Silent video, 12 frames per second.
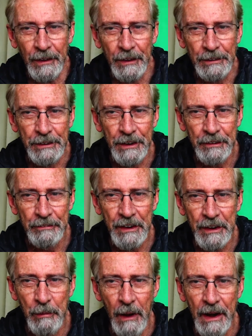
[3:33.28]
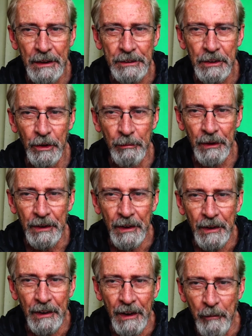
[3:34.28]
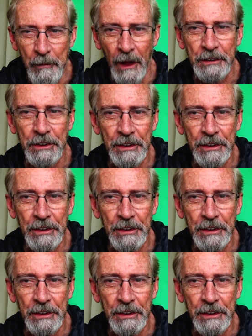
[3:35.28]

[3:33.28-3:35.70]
to see if anybody's coming. I'm not